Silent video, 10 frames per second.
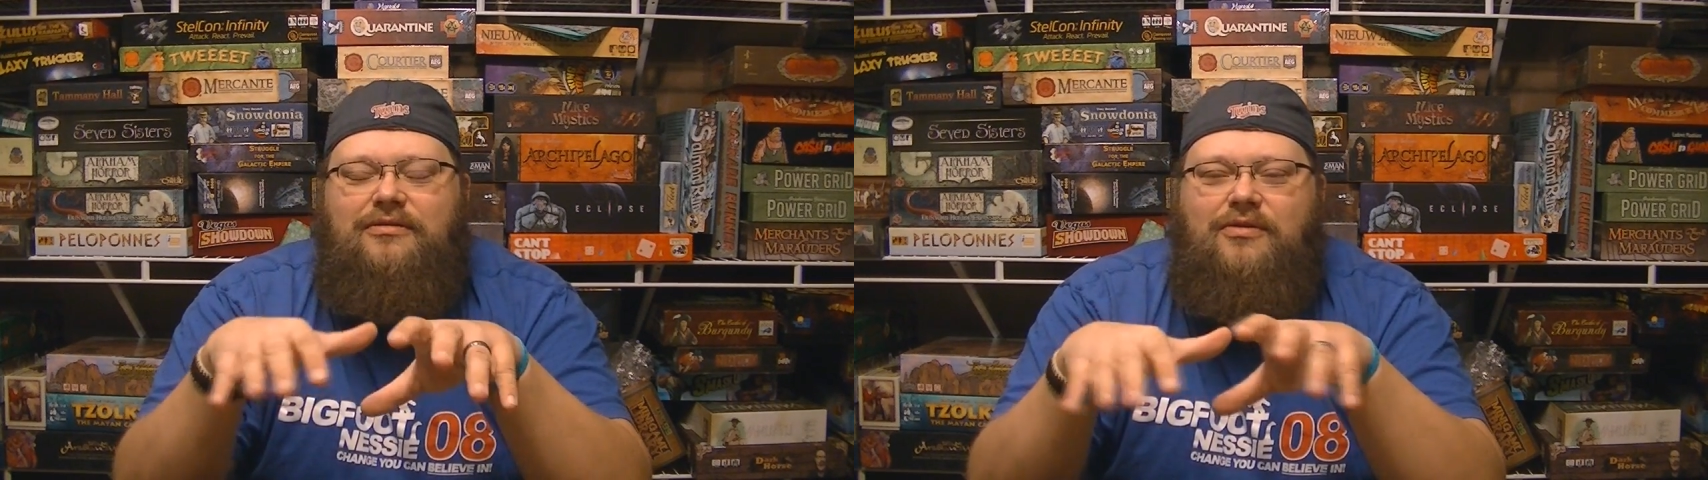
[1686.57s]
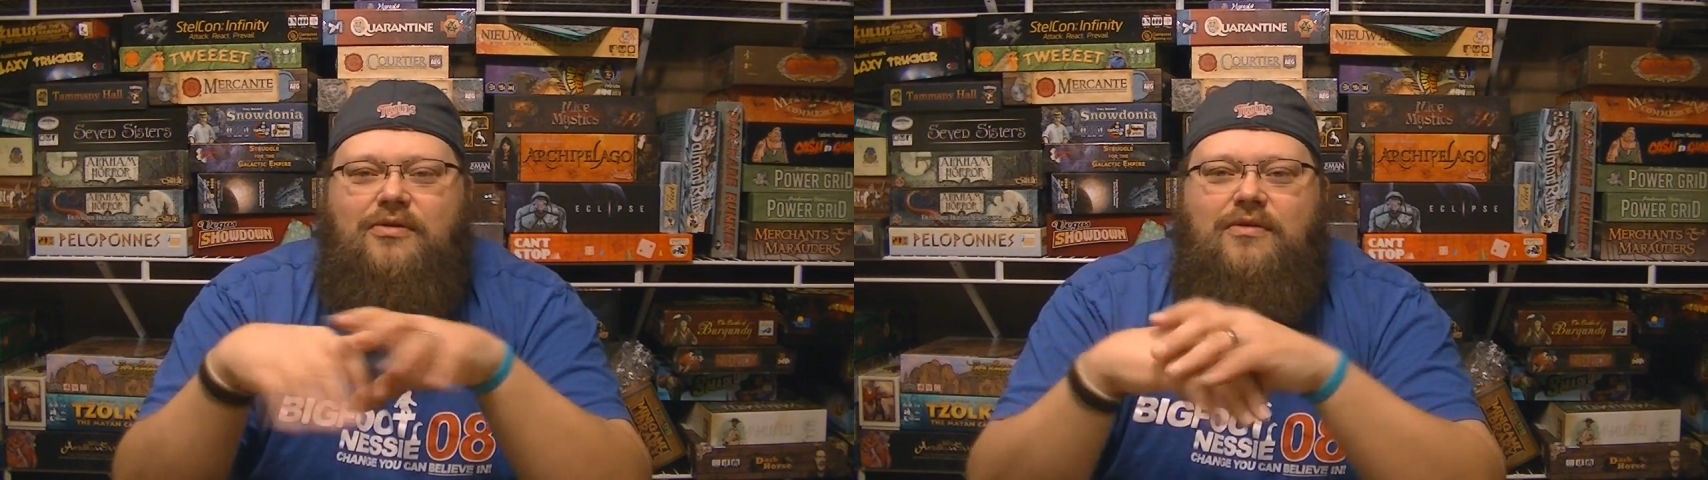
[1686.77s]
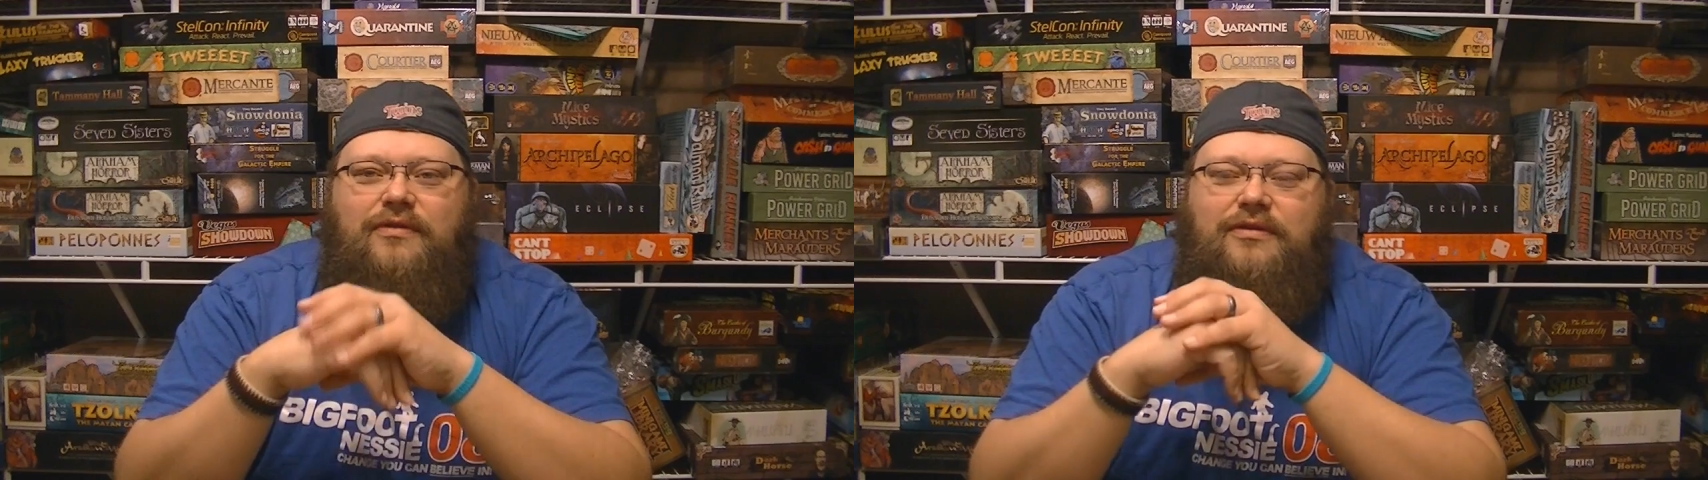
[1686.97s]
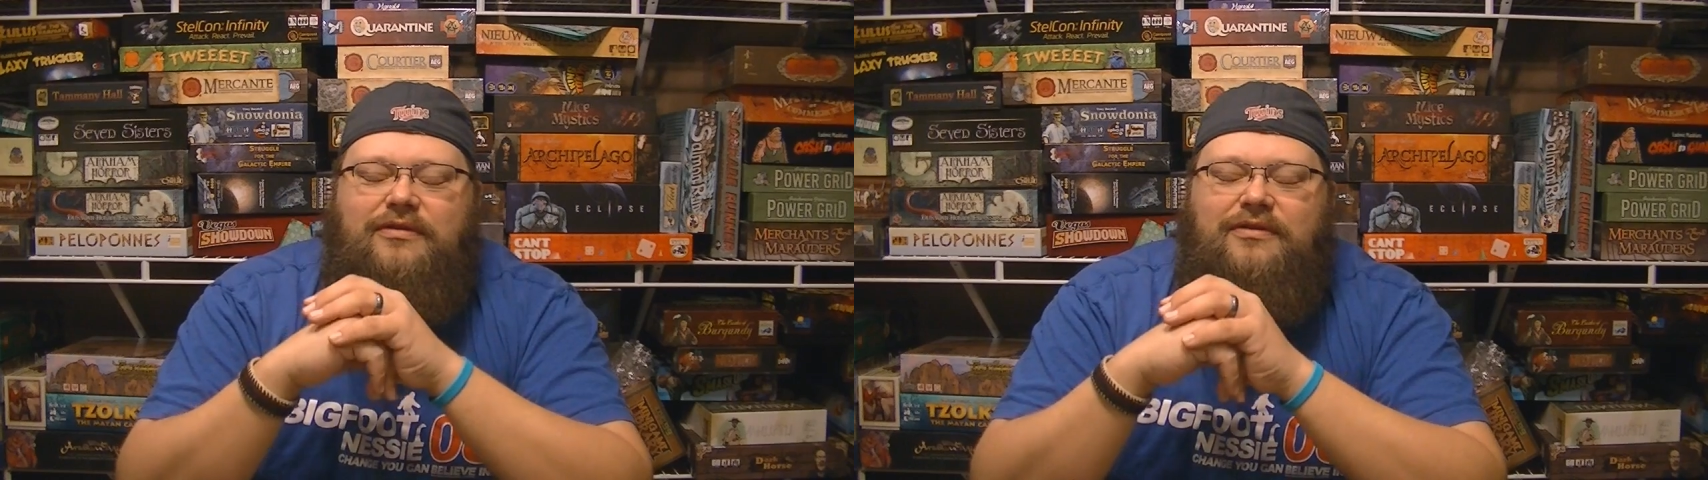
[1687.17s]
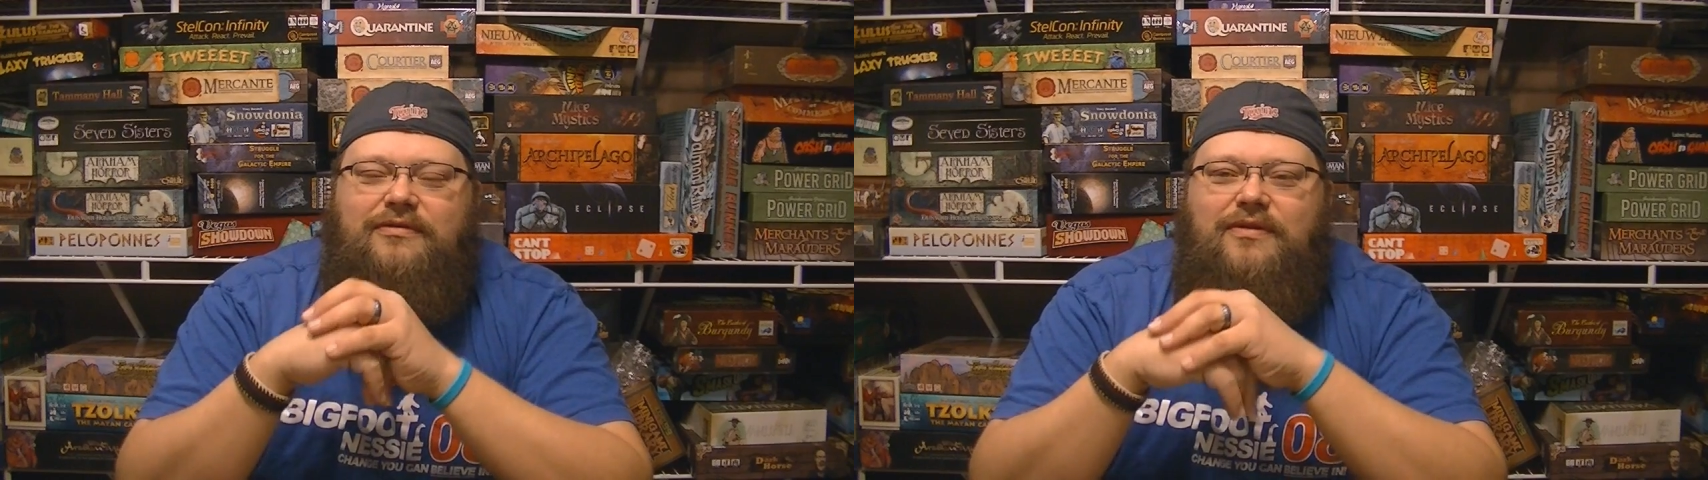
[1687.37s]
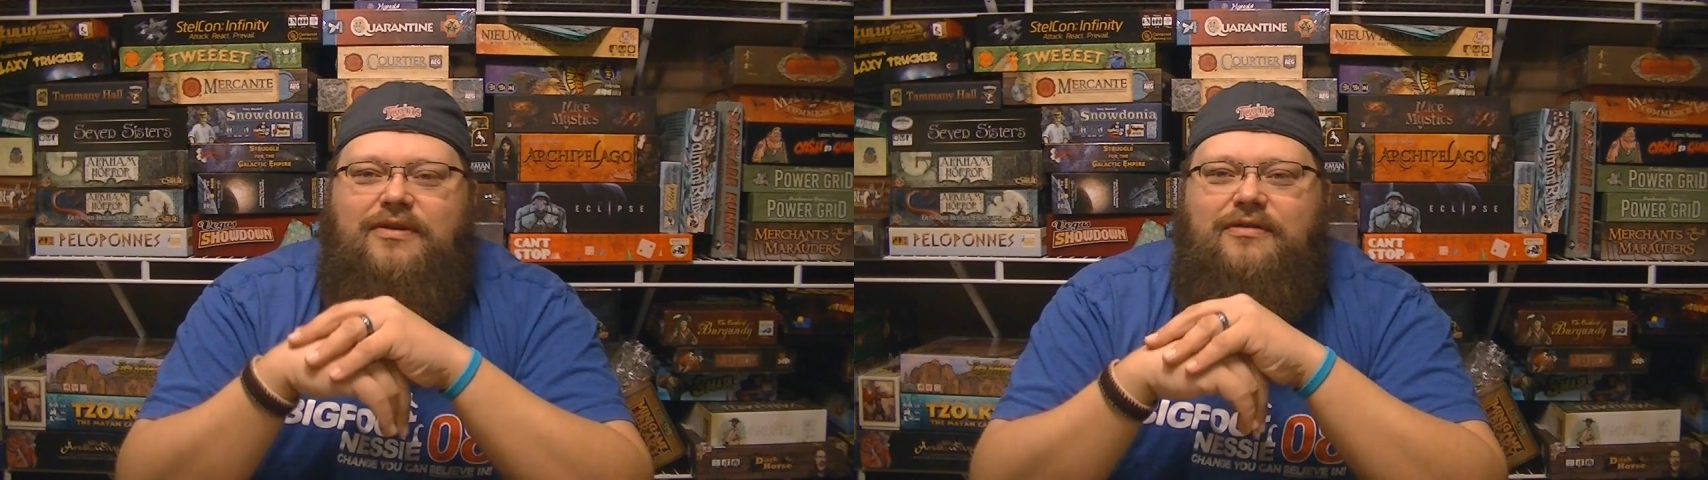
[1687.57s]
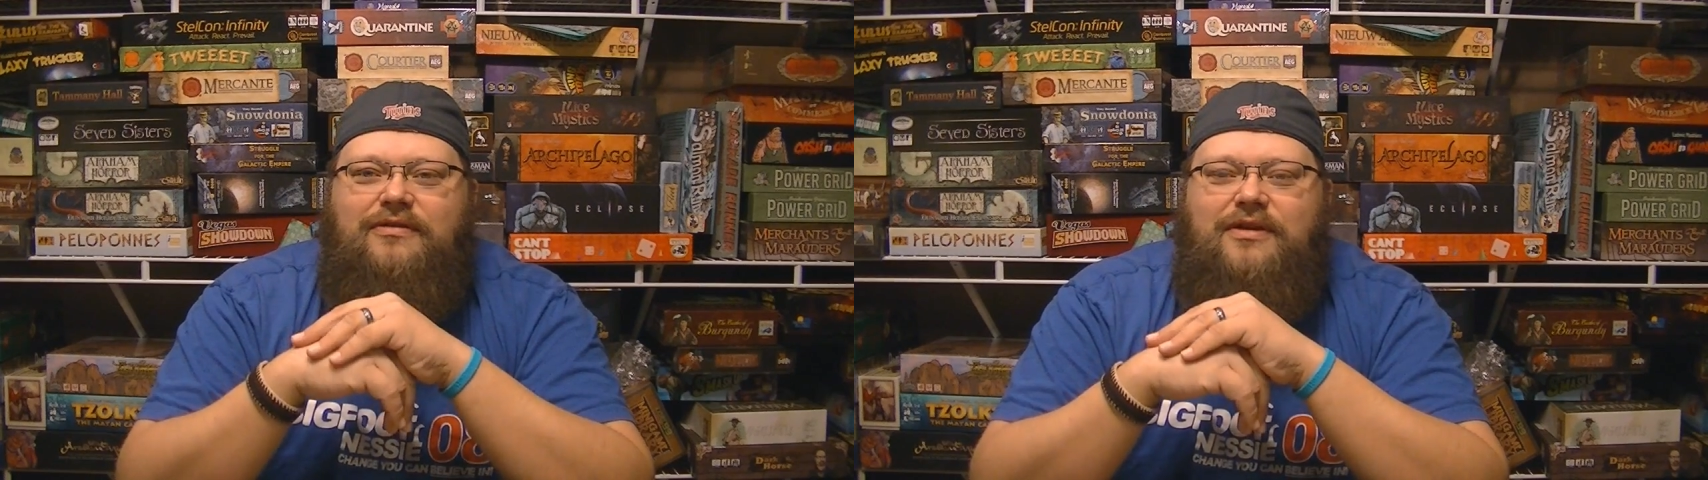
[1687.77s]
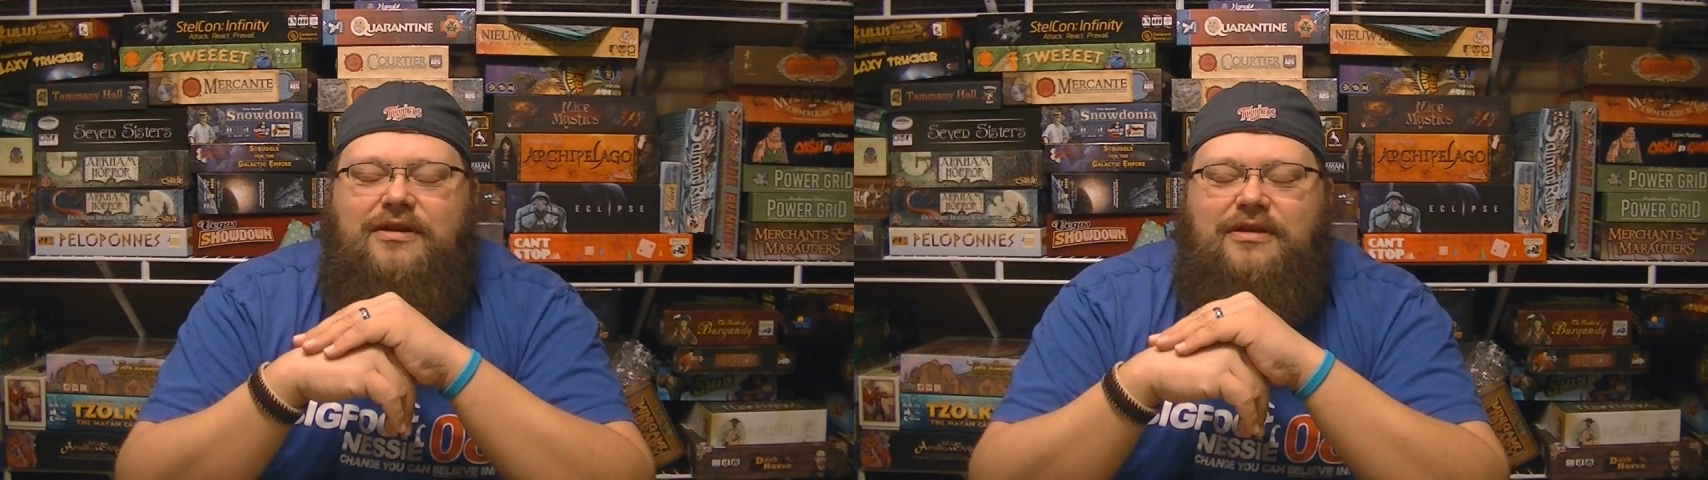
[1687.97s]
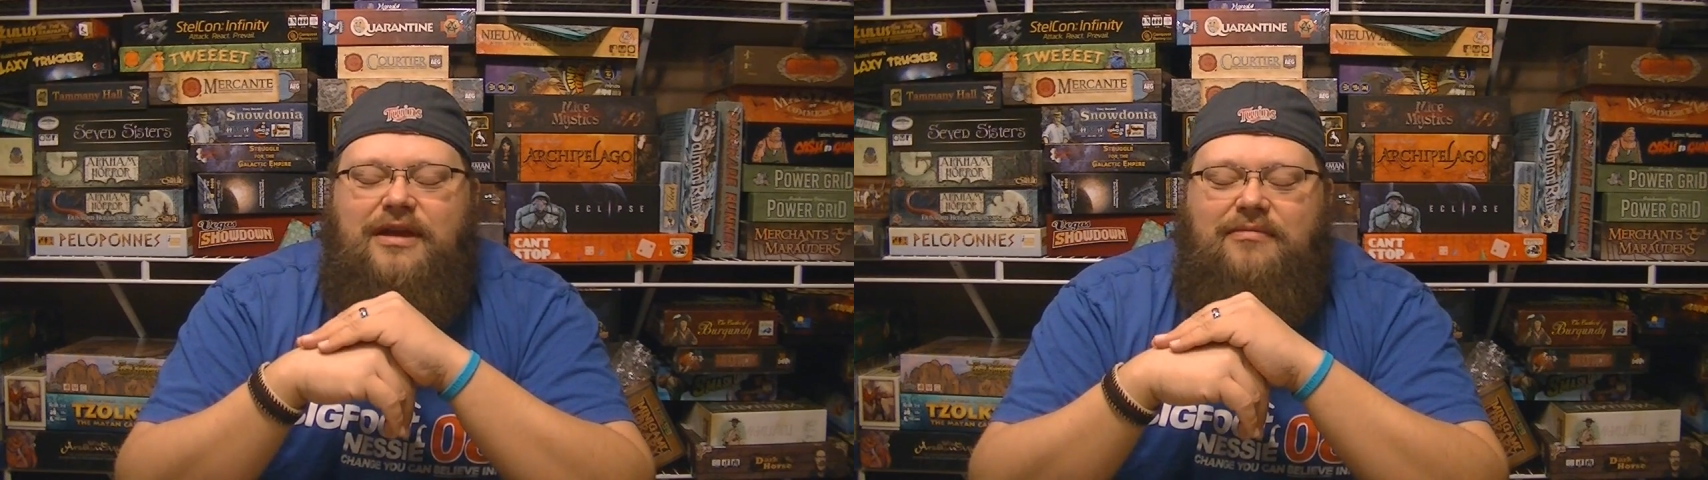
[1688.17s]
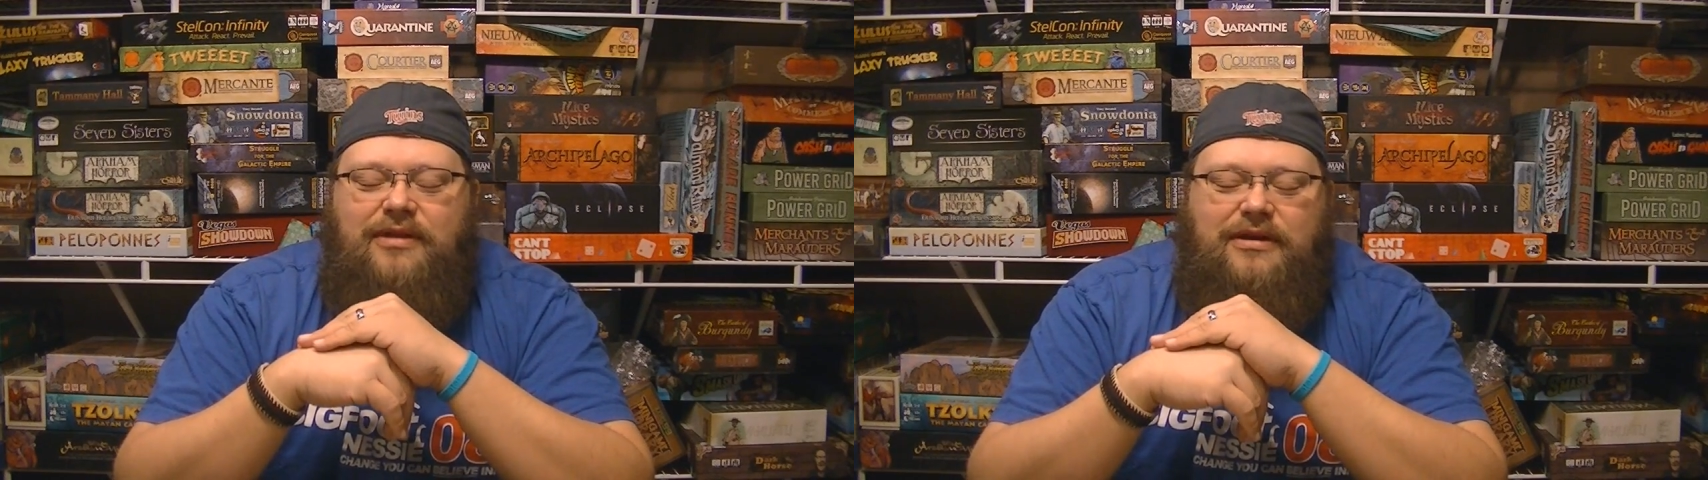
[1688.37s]
go-over as far as the
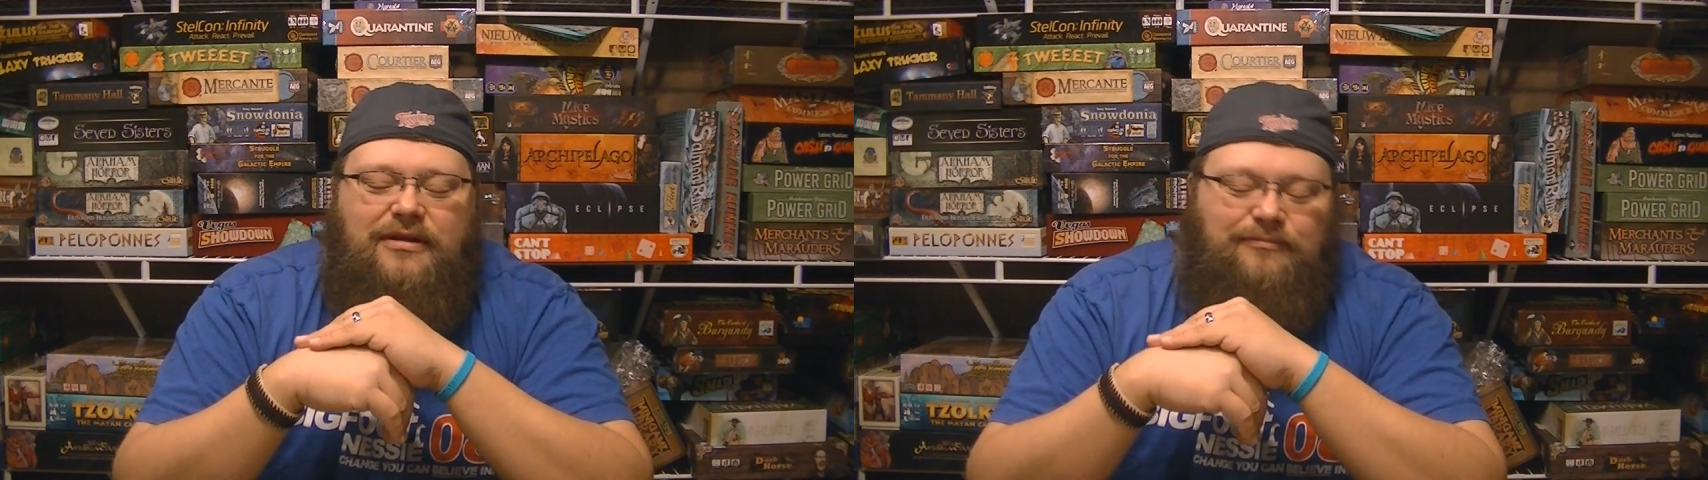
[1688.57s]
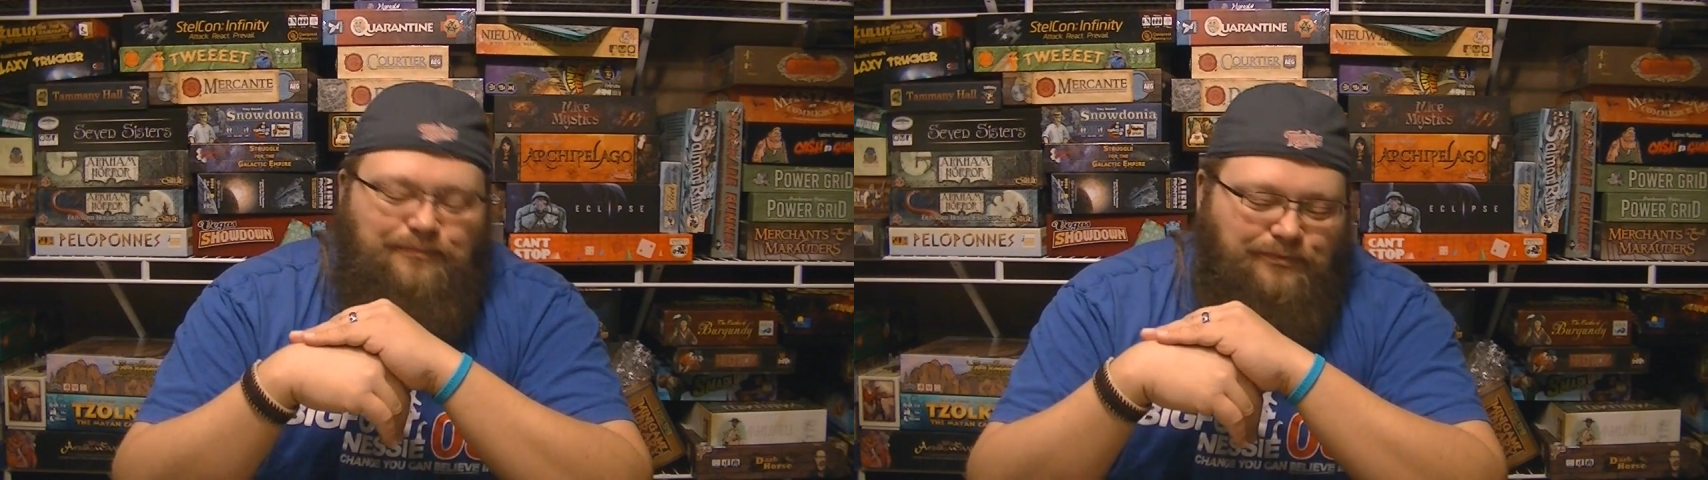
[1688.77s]
gameplay did.